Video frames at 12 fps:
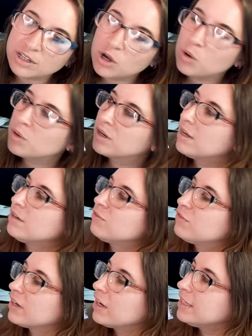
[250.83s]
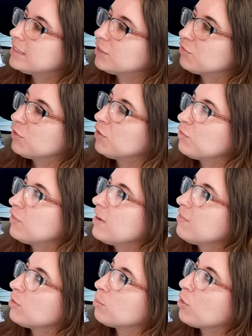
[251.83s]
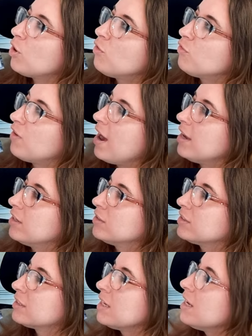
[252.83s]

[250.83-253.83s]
coconut. Very different flavor profiles.